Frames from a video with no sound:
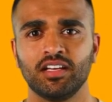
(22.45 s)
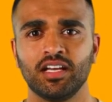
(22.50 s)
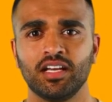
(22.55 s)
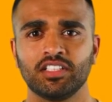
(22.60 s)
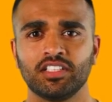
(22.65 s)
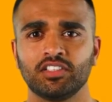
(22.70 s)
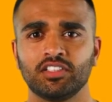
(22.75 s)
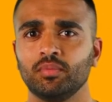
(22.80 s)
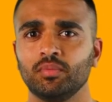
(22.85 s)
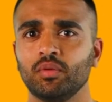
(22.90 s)

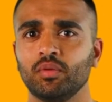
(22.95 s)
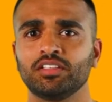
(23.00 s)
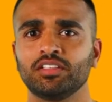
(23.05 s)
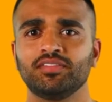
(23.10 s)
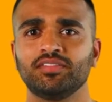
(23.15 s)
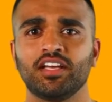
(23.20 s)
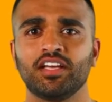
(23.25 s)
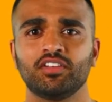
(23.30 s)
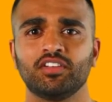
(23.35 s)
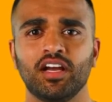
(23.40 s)
It supports
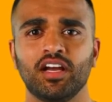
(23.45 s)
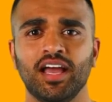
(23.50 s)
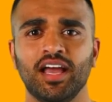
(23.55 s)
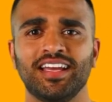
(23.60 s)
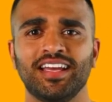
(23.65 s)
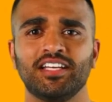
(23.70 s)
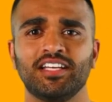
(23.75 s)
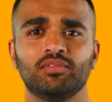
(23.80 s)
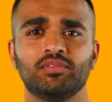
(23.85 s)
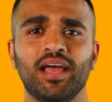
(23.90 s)
features like
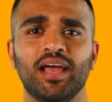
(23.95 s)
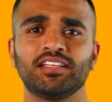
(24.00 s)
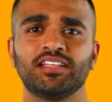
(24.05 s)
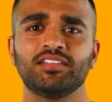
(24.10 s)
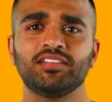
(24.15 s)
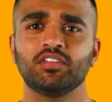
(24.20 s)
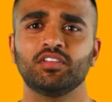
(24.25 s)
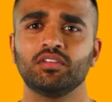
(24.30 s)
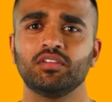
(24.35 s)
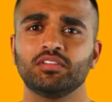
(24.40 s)

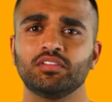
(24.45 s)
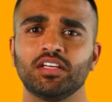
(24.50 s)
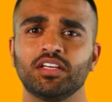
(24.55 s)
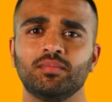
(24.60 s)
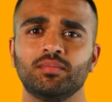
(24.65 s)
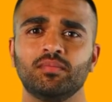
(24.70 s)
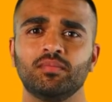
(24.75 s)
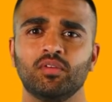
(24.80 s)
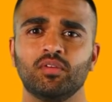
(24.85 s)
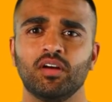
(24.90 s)
interactive
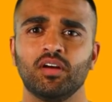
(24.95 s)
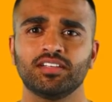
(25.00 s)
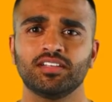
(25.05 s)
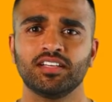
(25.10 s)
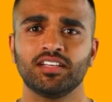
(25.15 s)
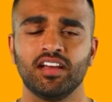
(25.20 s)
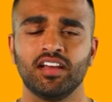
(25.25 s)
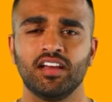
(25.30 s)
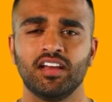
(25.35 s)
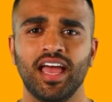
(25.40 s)
tooltip,
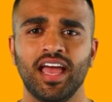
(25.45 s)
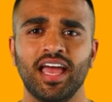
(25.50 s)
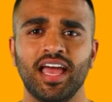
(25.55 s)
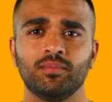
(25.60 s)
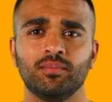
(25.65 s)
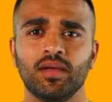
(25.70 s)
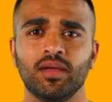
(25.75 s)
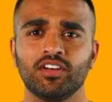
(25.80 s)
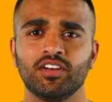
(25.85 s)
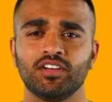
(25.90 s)
crosshair,
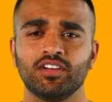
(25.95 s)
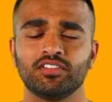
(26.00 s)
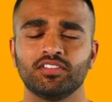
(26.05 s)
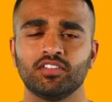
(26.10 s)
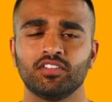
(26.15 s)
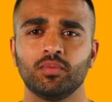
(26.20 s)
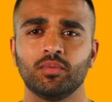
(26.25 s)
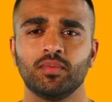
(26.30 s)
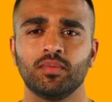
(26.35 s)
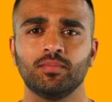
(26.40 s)
animation,
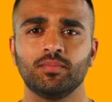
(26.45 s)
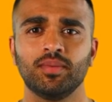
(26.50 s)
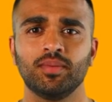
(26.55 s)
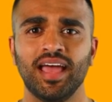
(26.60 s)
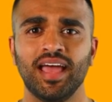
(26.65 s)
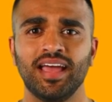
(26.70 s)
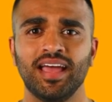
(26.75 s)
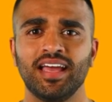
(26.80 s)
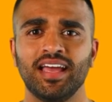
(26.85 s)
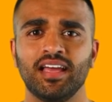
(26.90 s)
zooming,
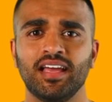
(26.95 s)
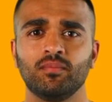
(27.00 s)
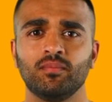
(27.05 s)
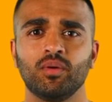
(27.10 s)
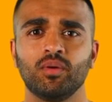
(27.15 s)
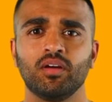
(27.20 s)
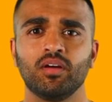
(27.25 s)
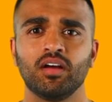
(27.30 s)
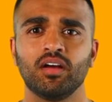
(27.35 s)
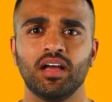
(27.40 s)
panning, and
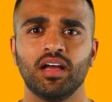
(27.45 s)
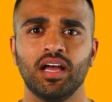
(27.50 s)
more.